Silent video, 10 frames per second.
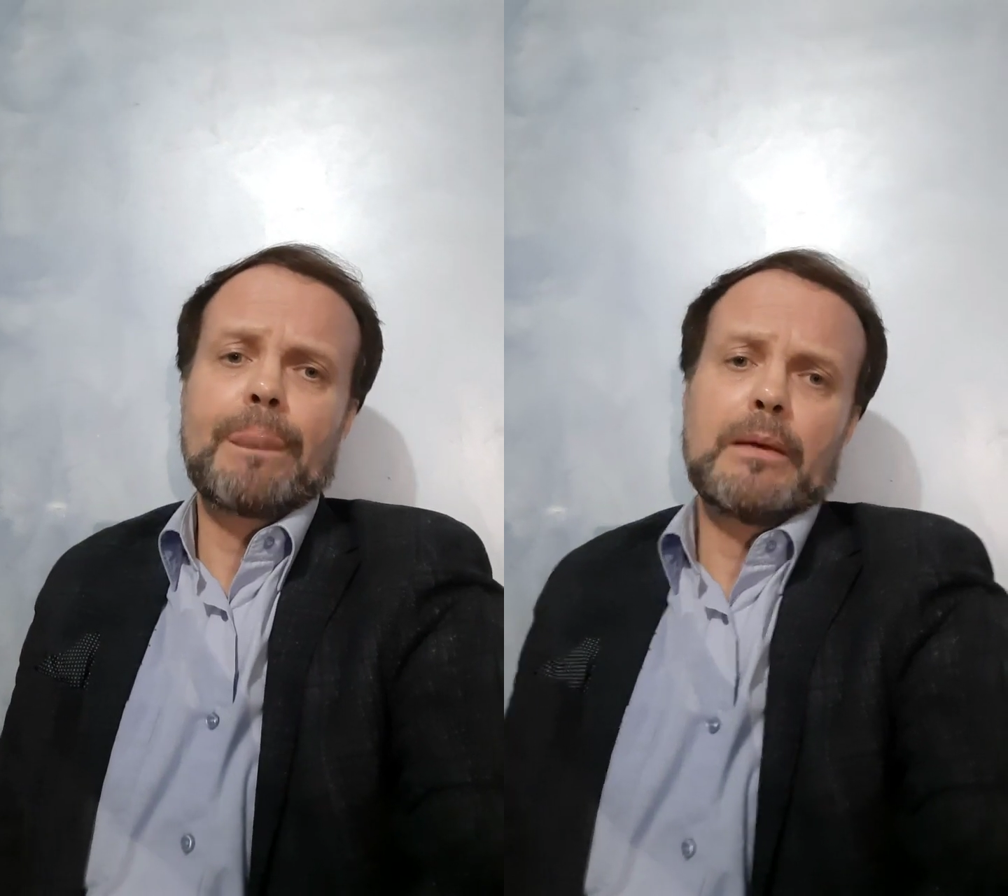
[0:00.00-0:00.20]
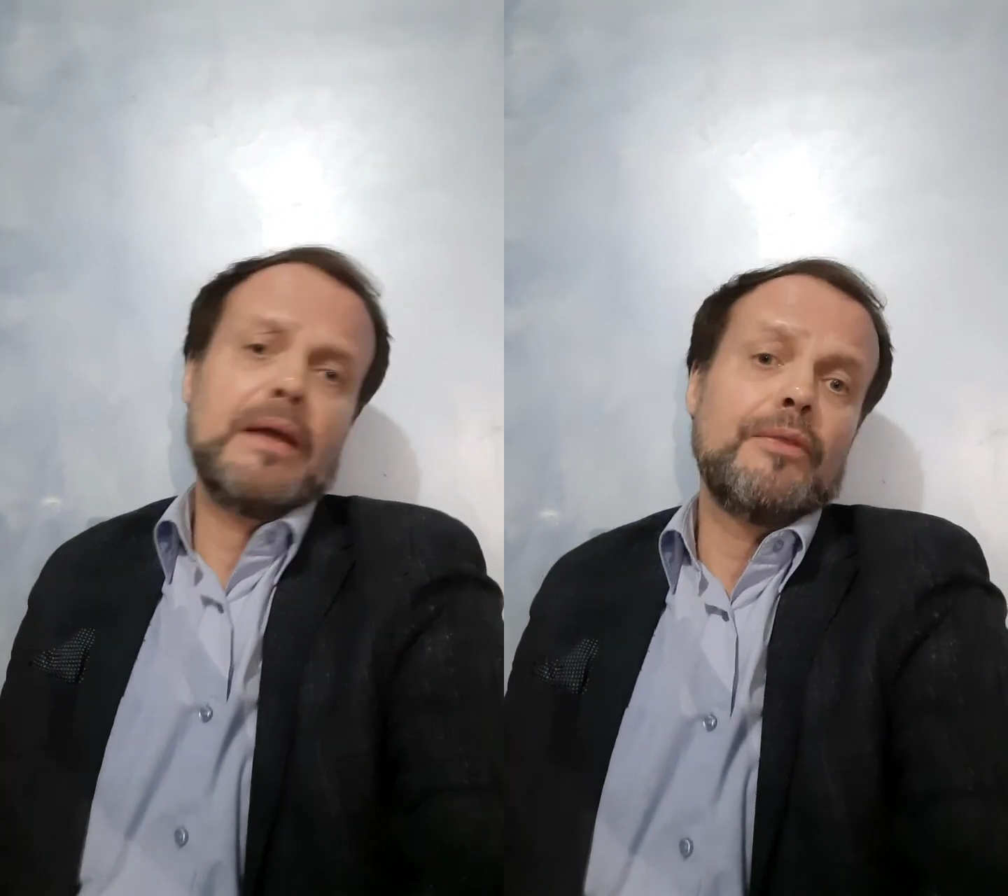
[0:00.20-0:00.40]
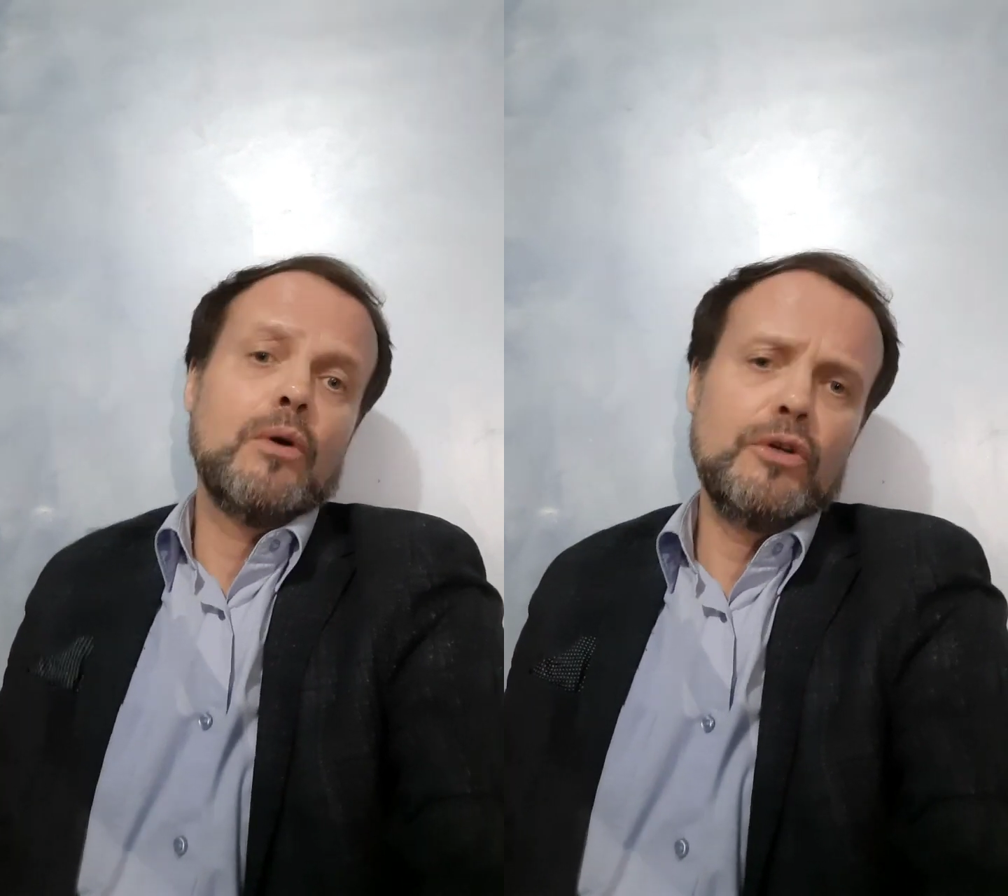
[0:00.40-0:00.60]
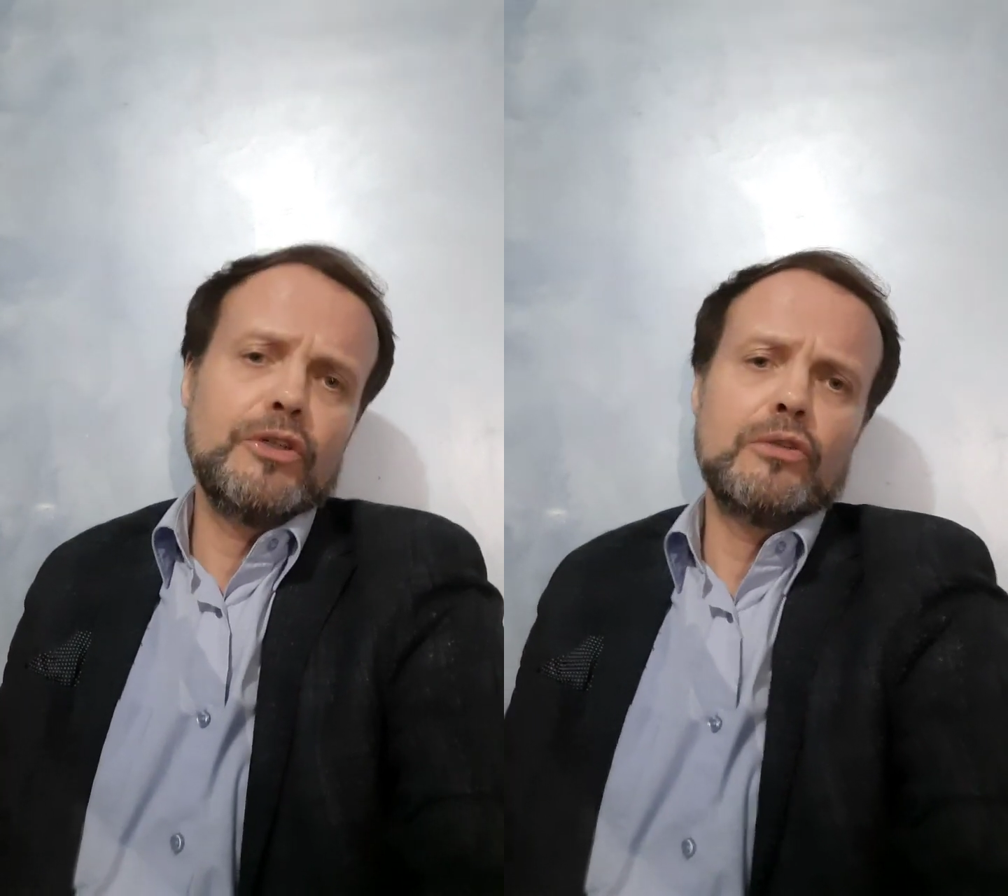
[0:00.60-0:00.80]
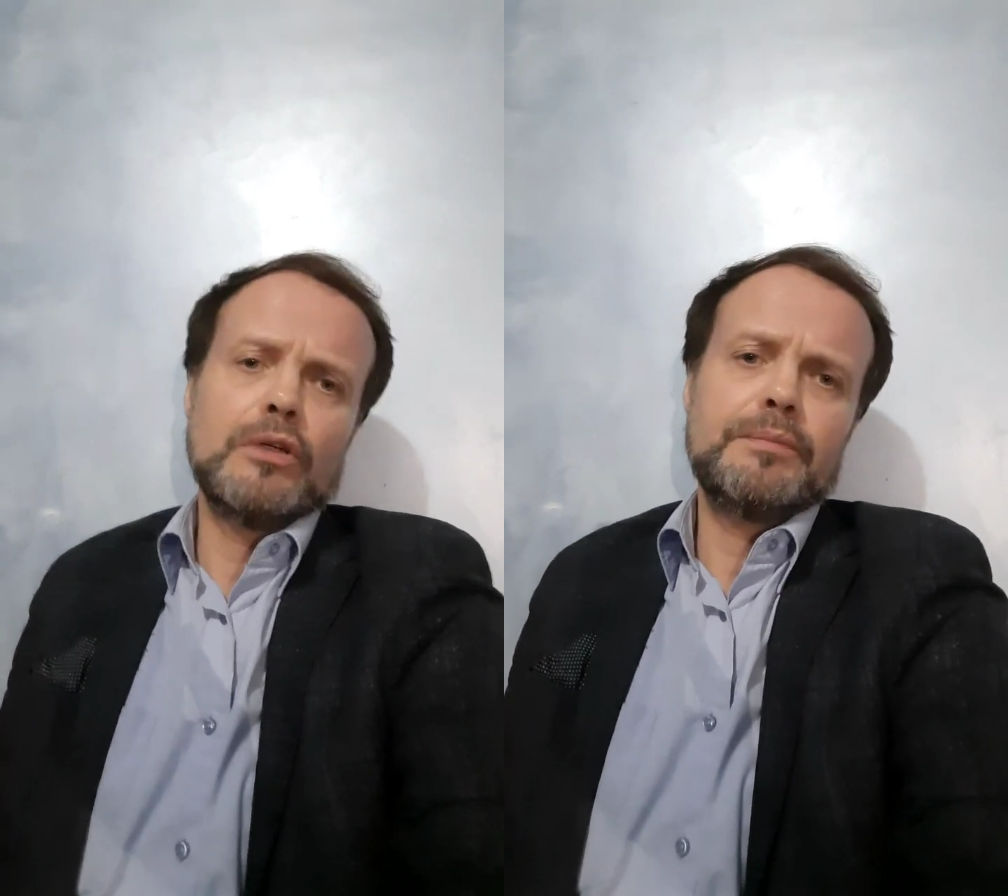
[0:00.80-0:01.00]
and whole
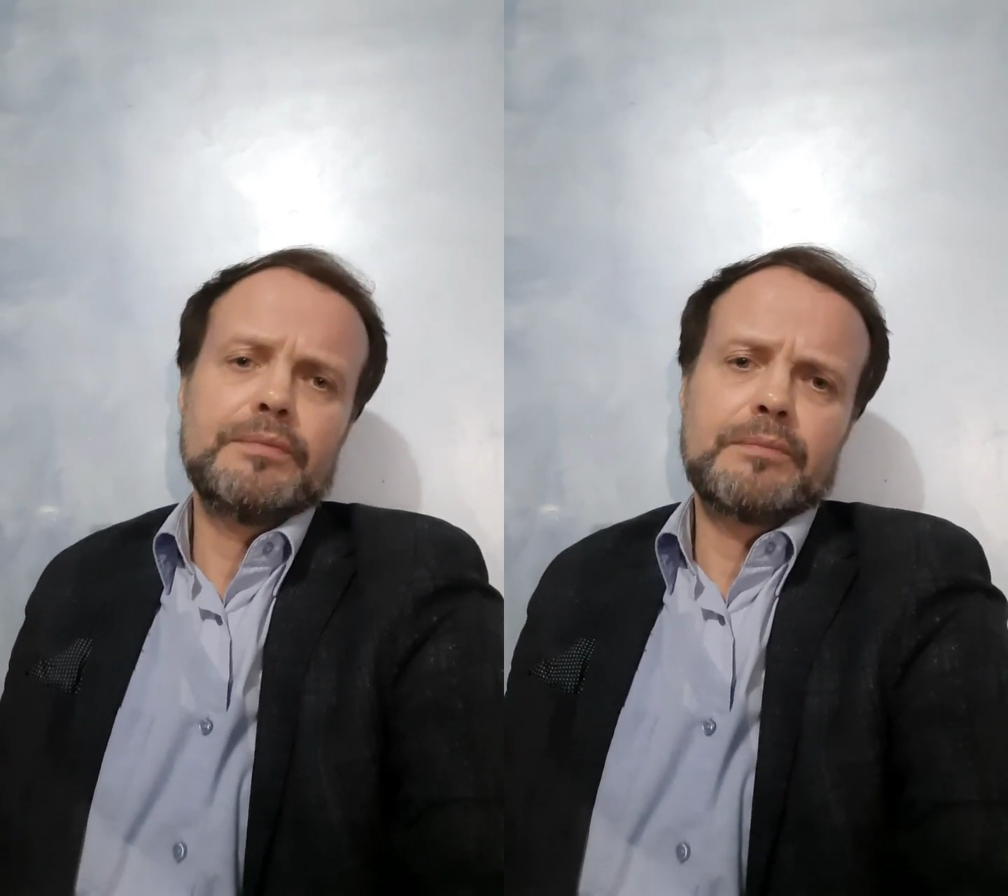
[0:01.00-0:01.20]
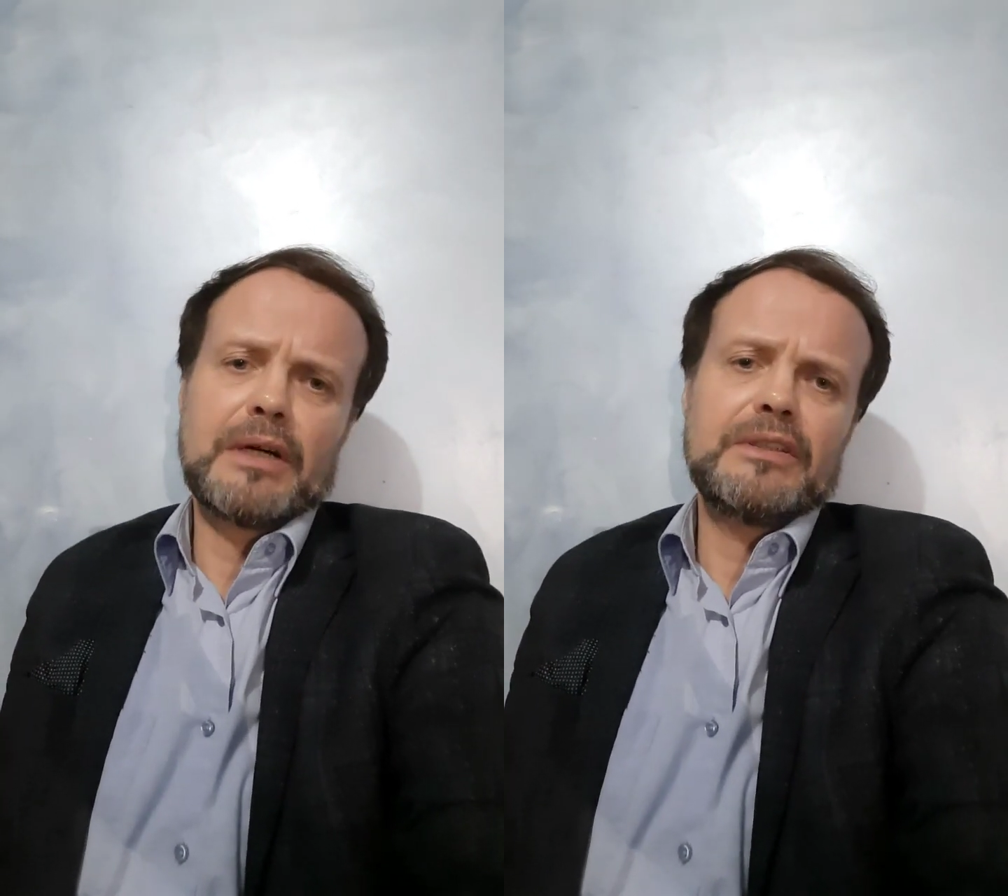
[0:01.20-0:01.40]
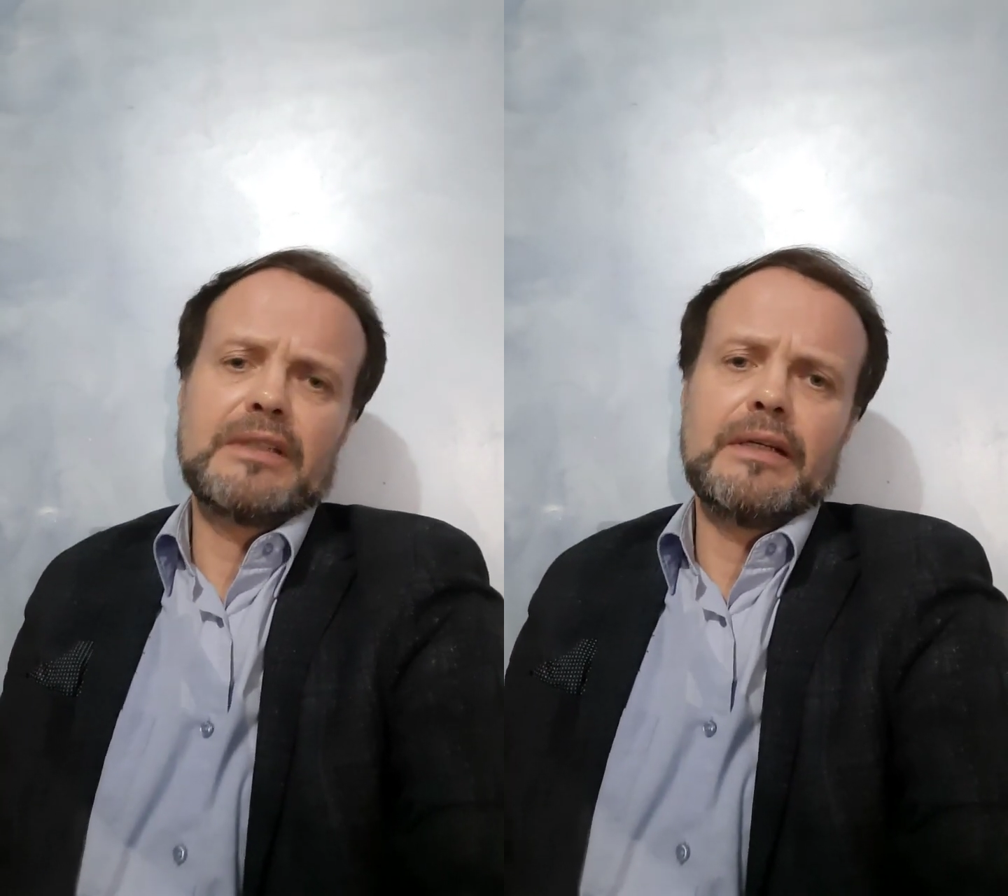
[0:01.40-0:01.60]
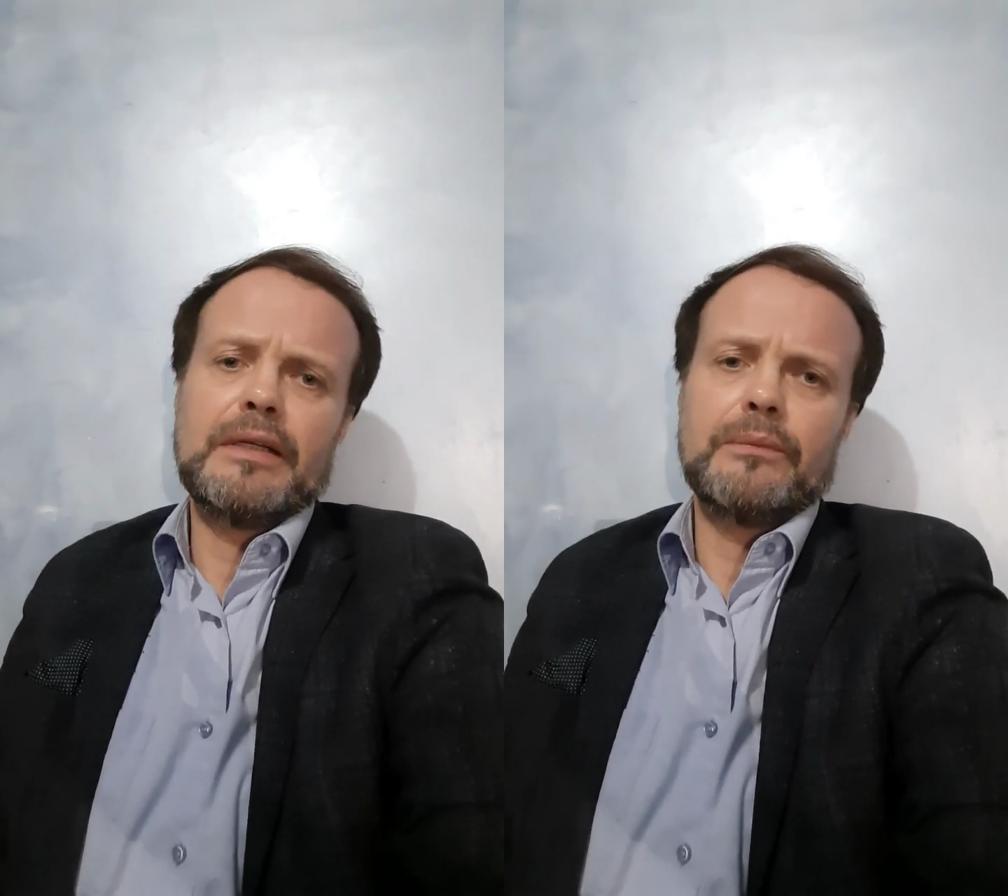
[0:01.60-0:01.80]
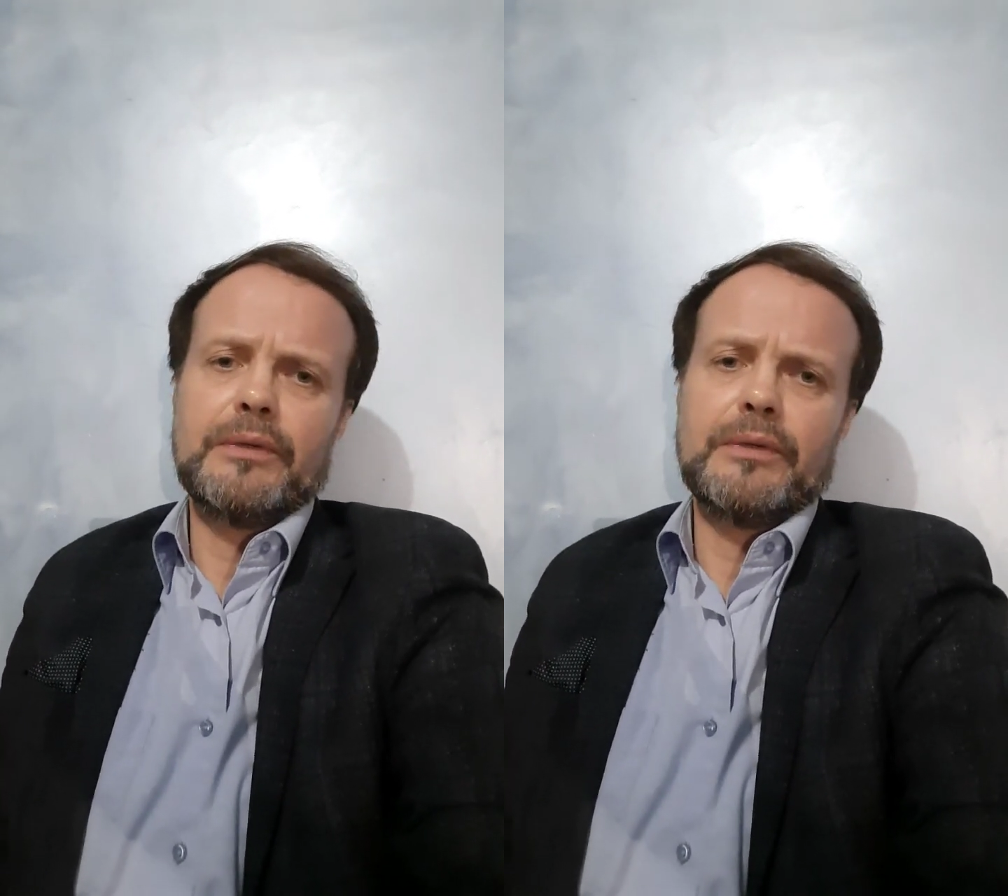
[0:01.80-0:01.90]
Europe practically,